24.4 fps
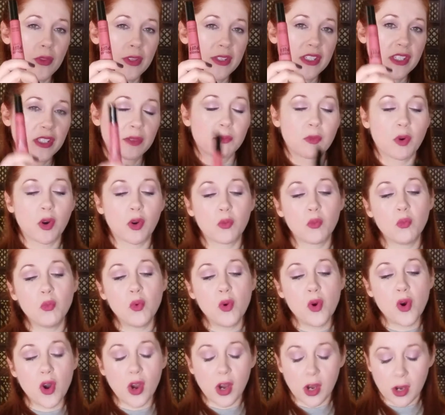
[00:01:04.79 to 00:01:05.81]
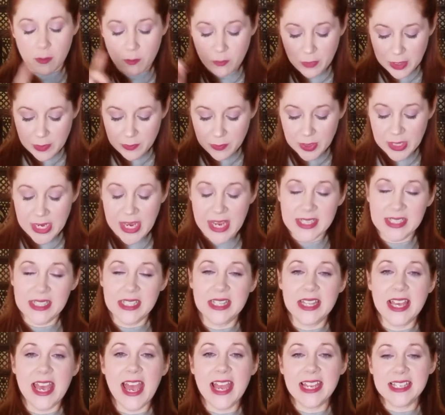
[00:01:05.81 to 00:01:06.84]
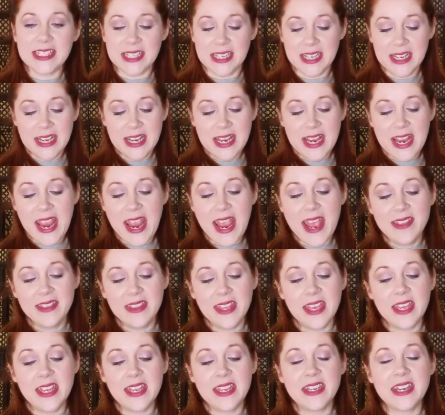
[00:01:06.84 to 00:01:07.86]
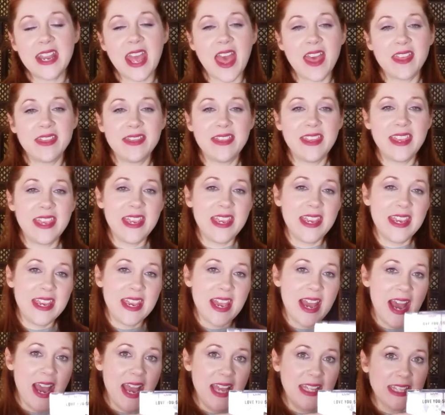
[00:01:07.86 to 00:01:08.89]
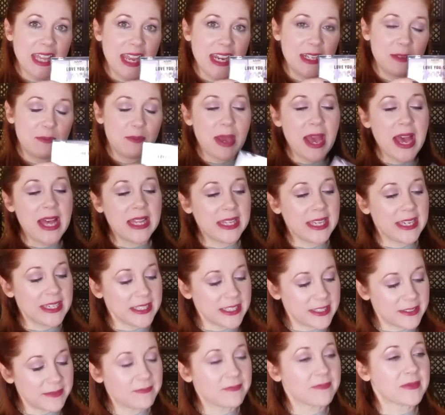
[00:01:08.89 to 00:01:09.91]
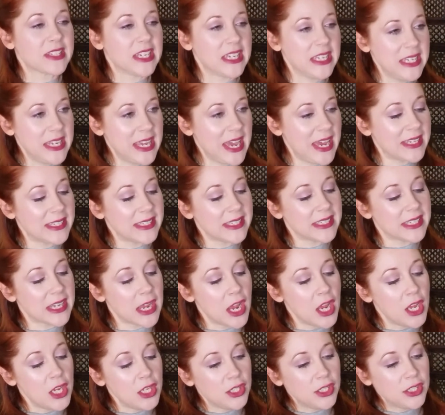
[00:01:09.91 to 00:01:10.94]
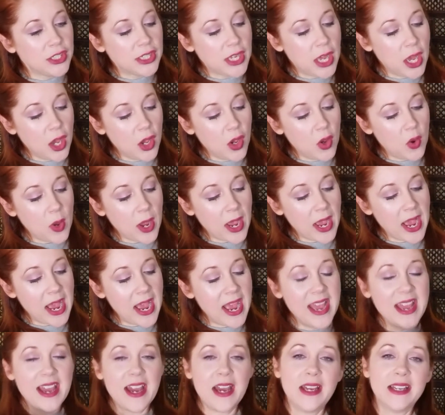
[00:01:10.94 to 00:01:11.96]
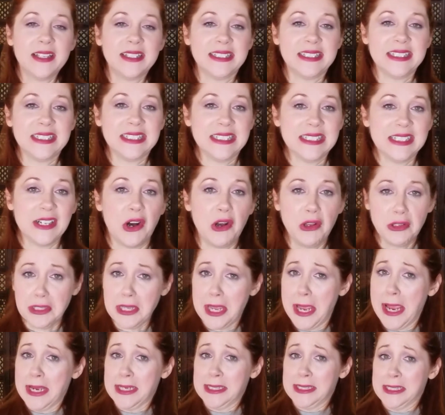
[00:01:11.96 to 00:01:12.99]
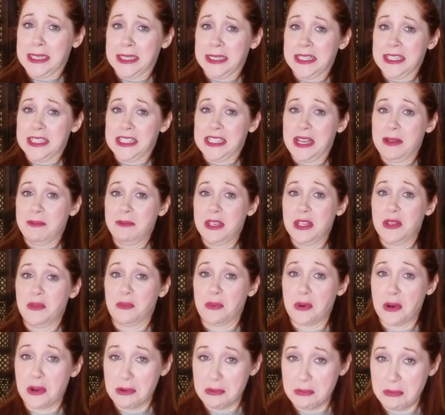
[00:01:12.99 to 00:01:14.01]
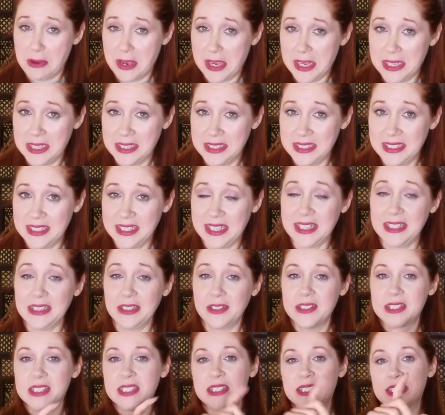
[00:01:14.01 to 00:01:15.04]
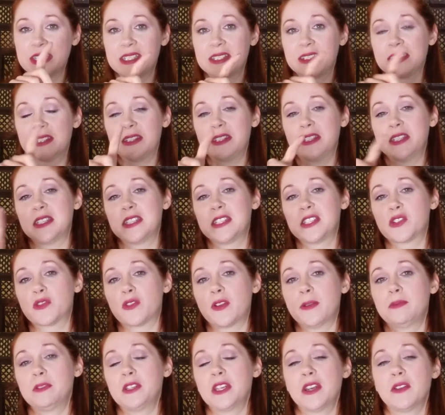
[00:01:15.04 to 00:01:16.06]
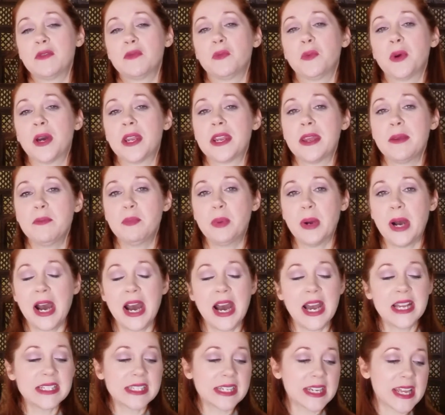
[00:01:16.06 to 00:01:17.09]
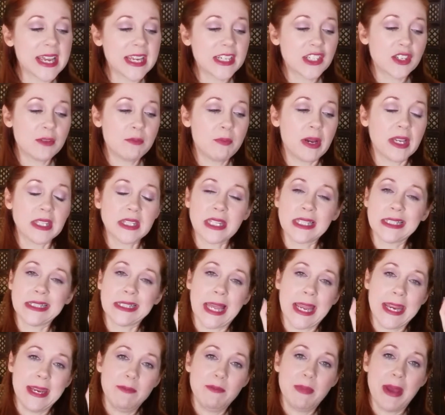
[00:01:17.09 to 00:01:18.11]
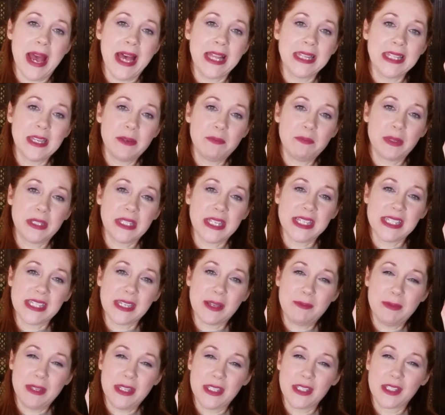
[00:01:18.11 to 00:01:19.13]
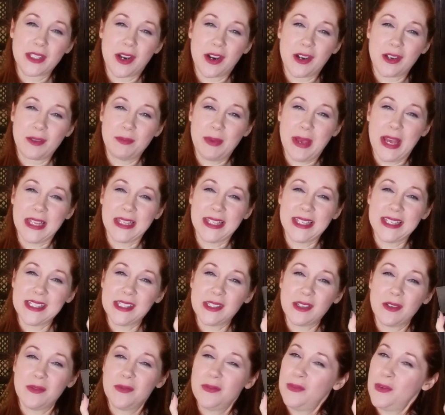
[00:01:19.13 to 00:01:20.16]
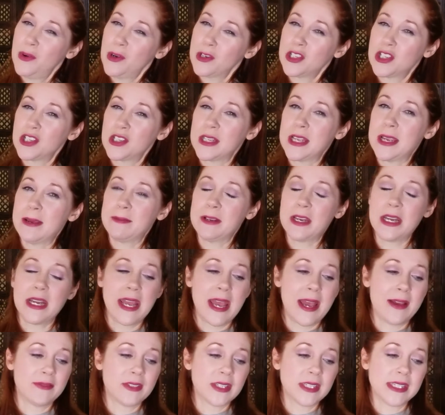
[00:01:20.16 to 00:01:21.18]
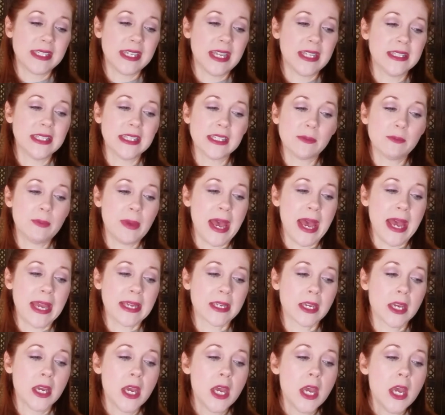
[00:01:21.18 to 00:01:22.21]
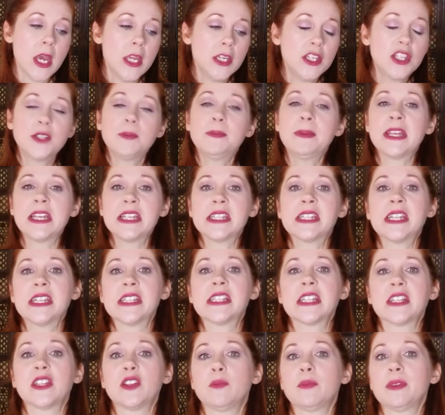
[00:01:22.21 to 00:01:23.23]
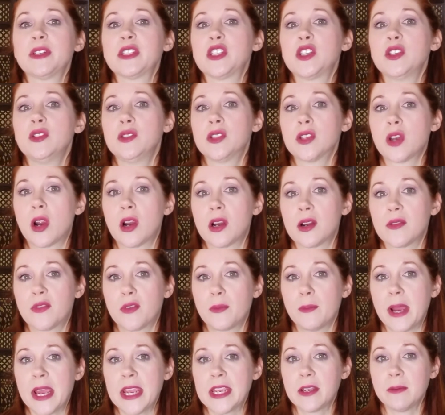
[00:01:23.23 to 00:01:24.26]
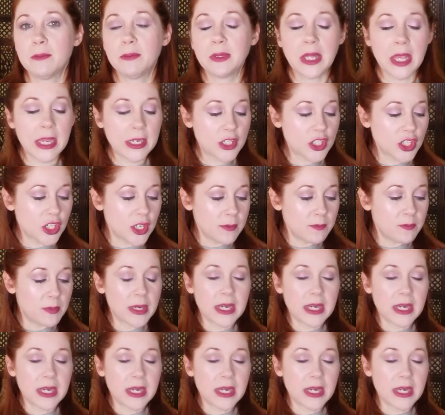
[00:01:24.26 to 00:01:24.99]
This is more warm. We will get to that. And then the highlighting palette. Yes. So Ulta accidentally sent me the wrong one. I looked in the description of what I bought, and I actually bought the light palette, but they sent me the dark palette. So unfortunately, I'm going to have to send this back just because it's a little bit too dark for my complexion.